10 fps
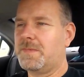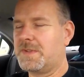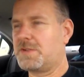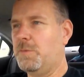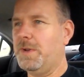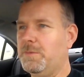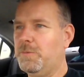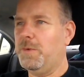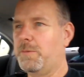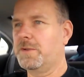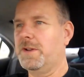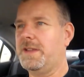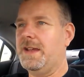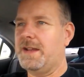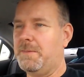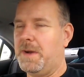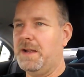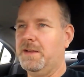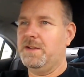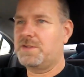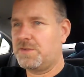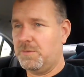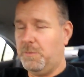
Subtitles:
So what we're looking at on mileage,